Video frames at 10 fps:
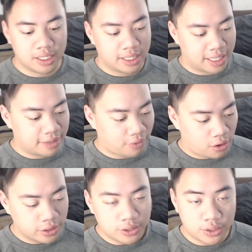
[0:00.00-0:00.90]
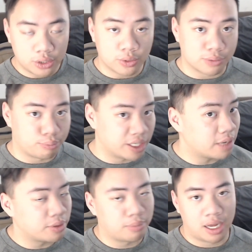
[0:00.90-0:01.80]
If all you do is beat up
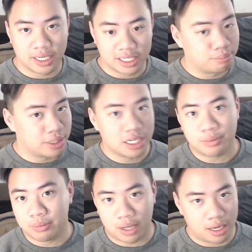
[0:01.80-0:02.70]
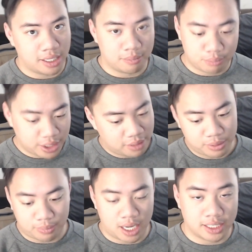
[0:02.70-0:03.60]
your body and beat up your body and beat up
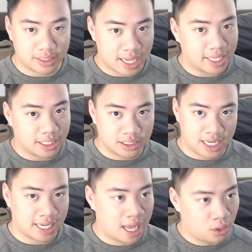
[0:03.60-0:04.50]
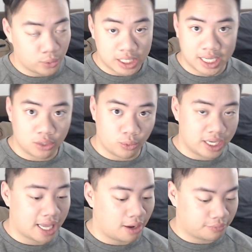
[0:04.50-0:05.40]
your body day in, day out, week in,
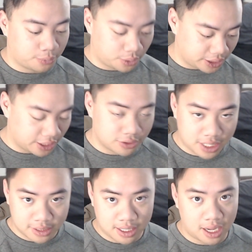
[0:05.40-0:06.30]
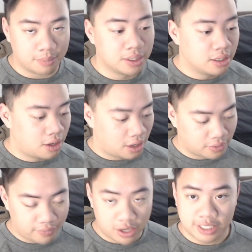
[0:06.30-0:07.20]
week out for years at a time on a
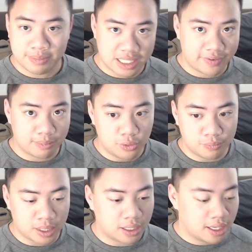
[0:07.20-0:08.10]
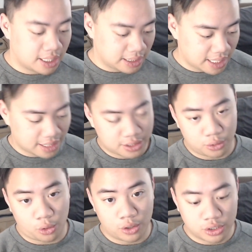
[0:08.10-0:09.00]
very specific movement, yes, you're
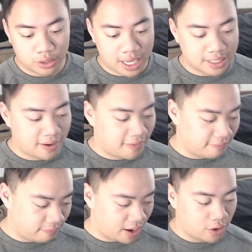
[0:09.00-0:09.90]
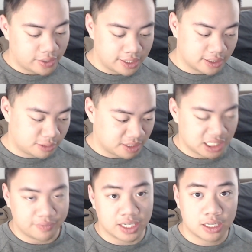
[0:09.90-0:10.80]
going to get very
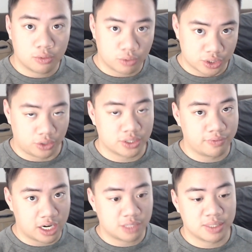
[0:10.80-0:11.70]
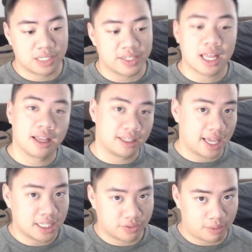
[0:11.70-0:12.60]
specific results, very specific
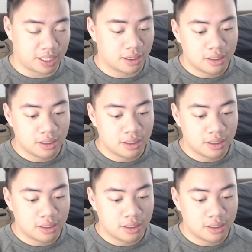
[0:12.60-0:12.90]
gains from it.